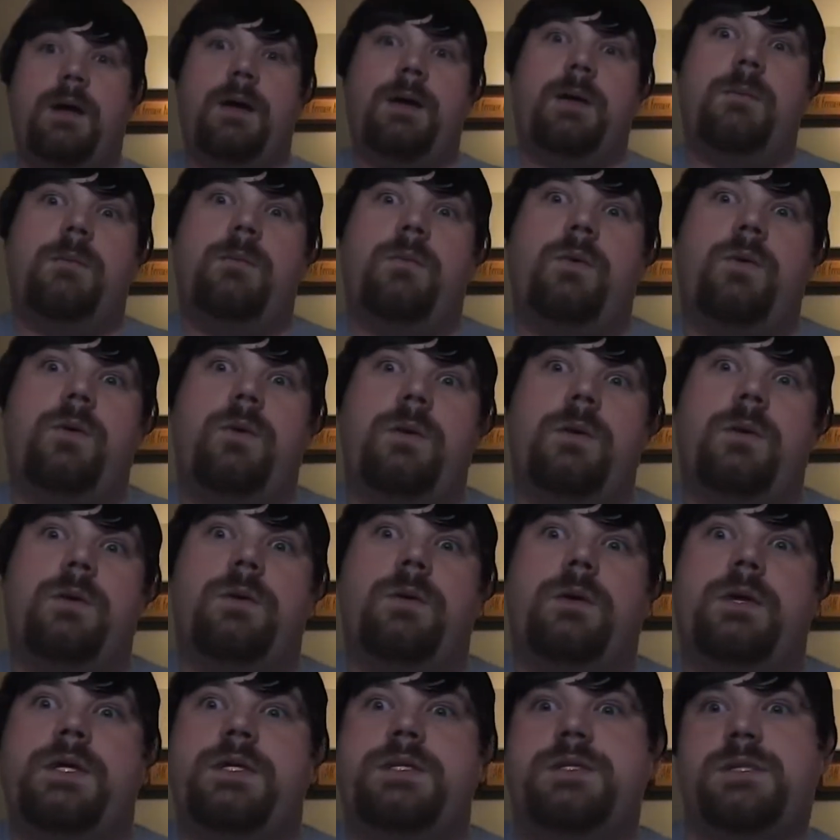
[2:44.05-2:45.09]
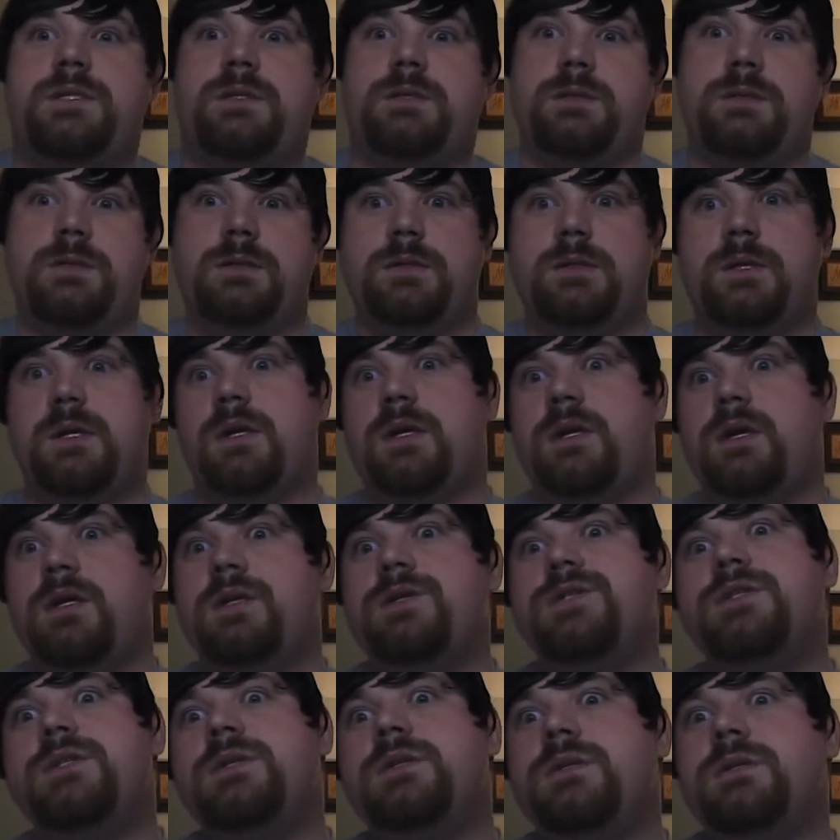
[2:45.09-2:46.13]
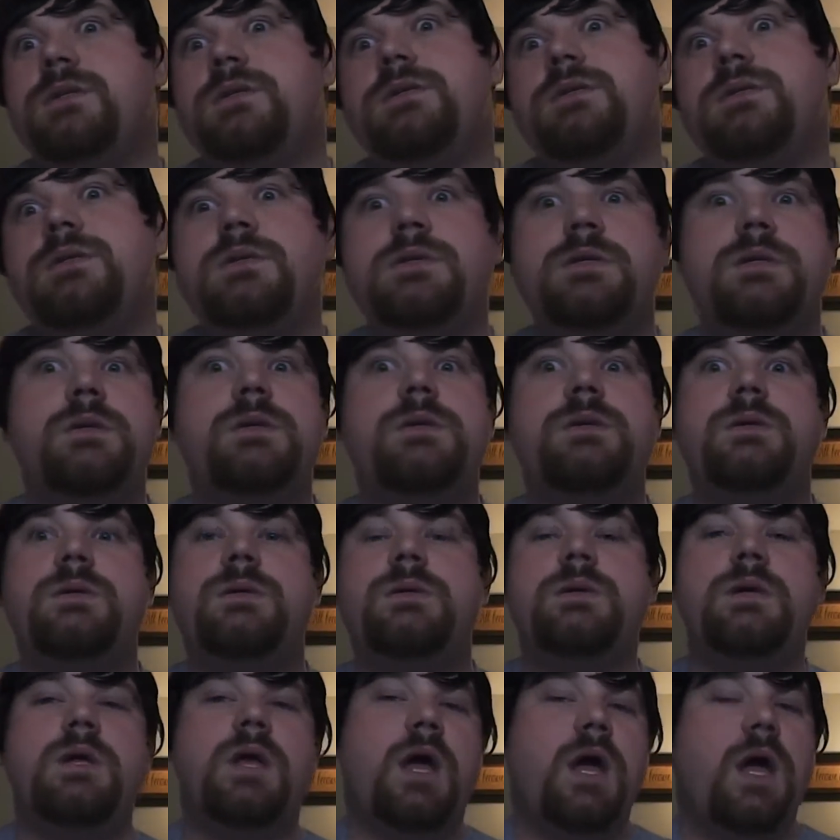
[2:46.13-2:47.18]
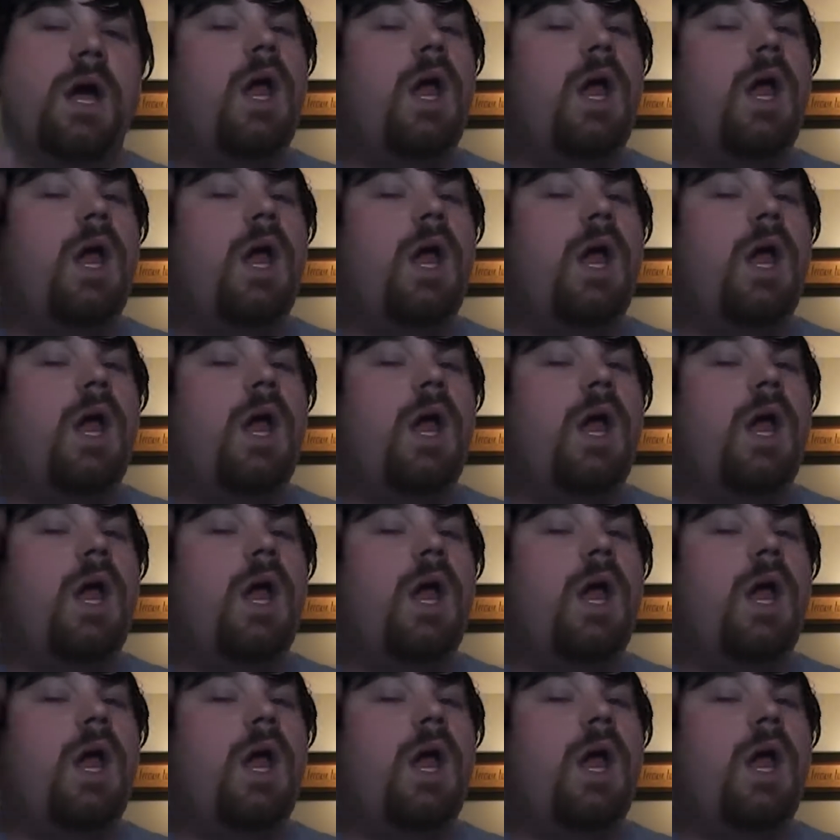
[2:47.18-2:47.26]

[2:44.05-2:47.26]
A more recent addition to